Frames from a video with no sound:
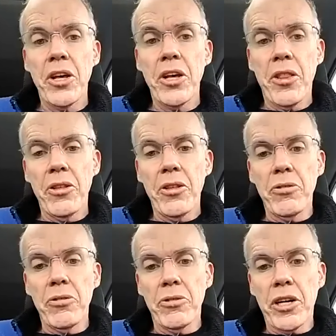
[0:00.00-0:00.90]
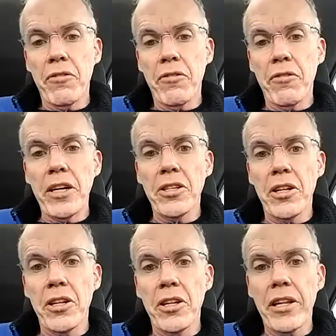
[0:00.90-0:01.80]
they're going to fight to the
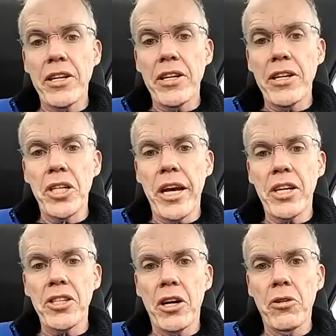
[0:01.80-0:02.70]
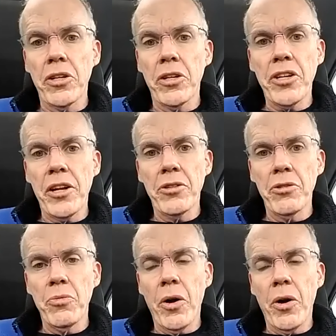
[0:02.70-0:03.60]
last bridge. Exxon only knows how to do
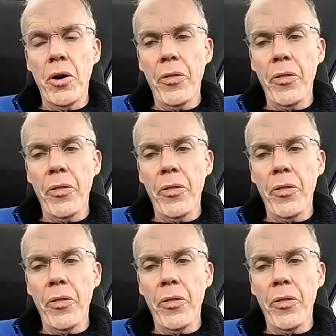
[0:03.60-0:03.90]
one thing.